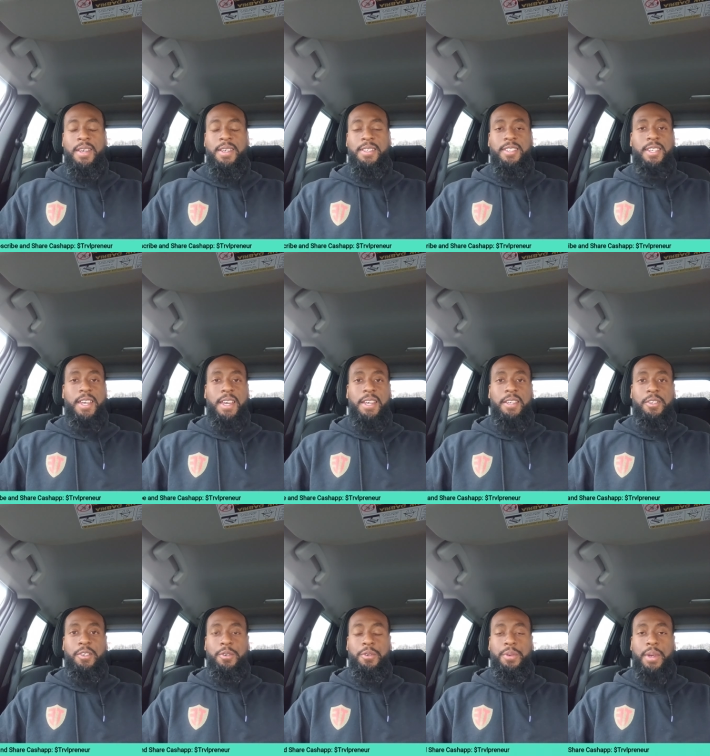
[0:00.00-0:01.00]

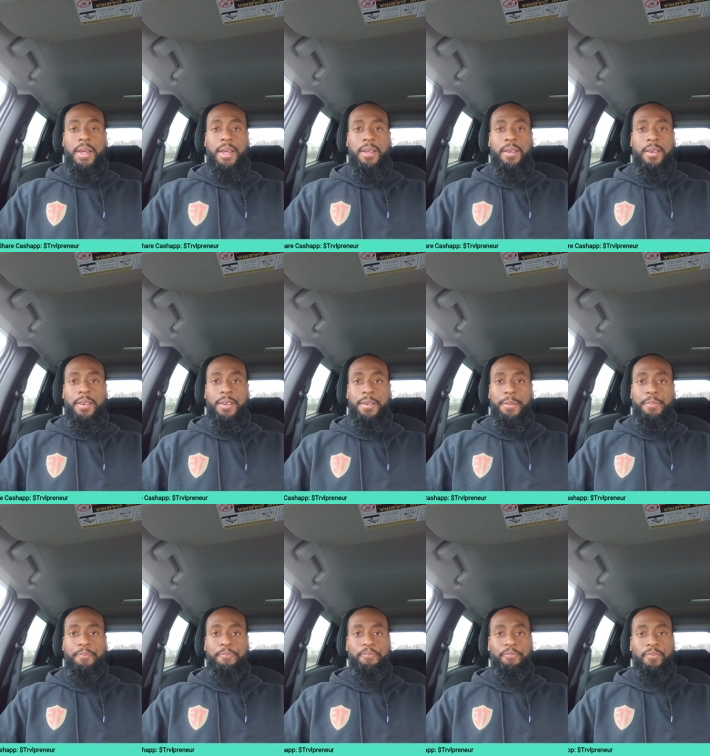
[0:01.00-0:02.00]
scandal and um,
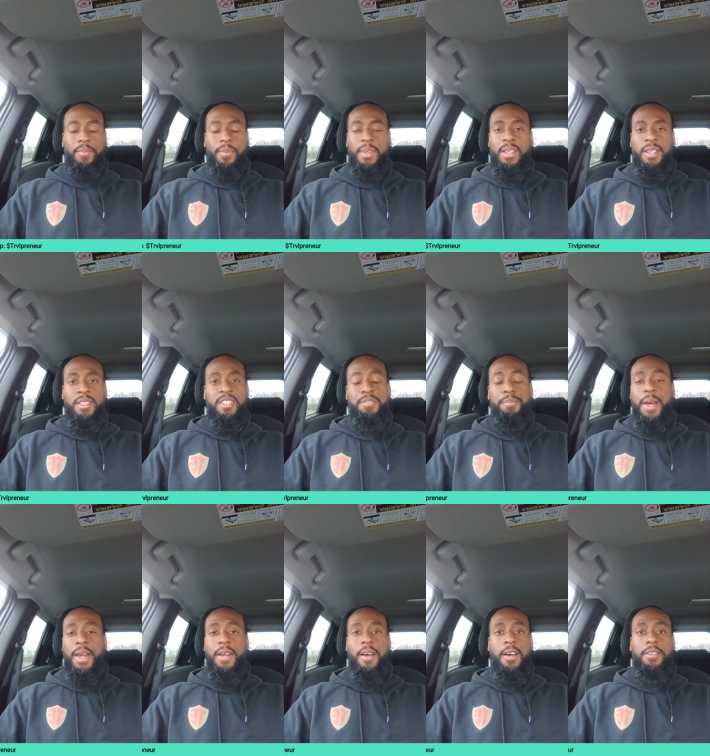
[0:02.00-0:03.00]

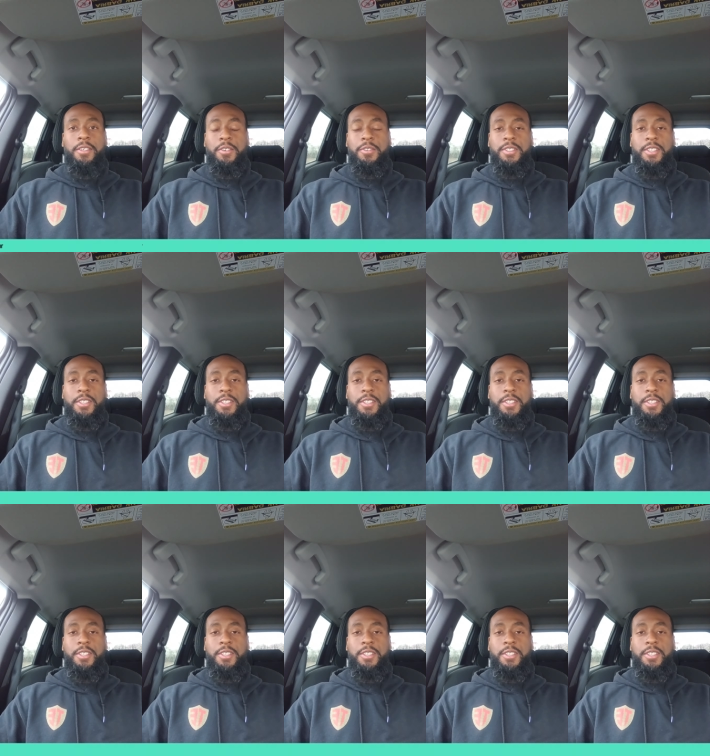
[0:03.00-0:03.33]
despite all those